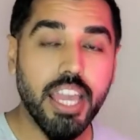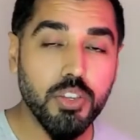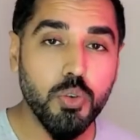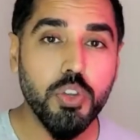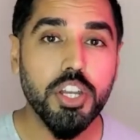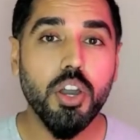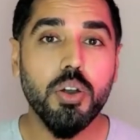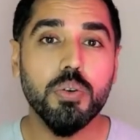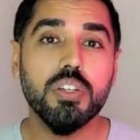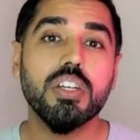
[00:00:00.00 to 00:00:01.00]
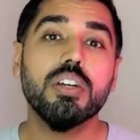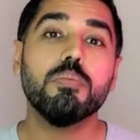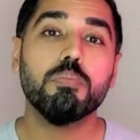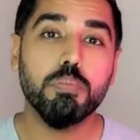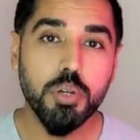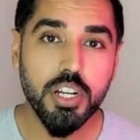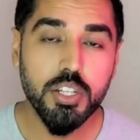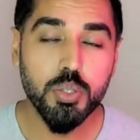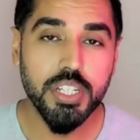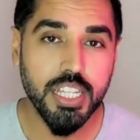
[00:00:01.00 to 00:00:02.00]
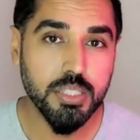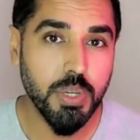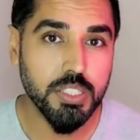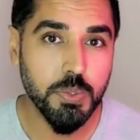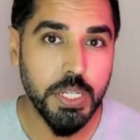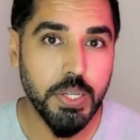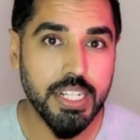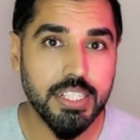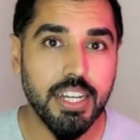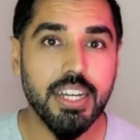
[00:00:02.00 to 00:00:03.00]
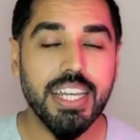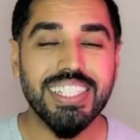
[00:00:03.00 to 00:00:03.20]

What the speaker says: your video, put it into a text-based video editor,